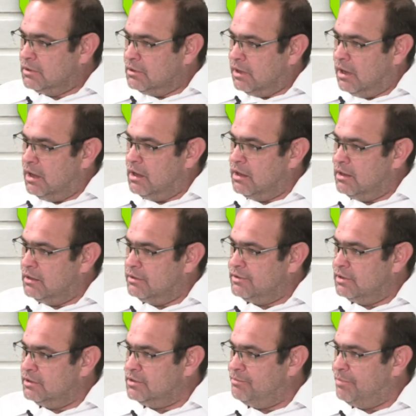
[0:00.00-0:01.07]

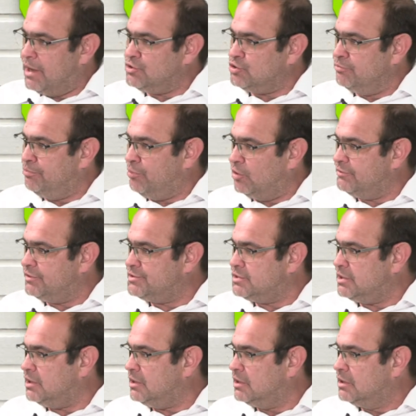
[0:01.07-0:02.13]
The debate on
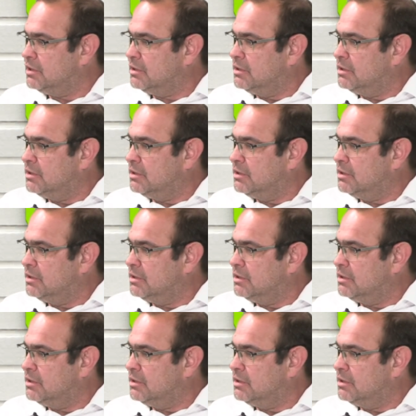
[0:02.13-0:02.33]
poverty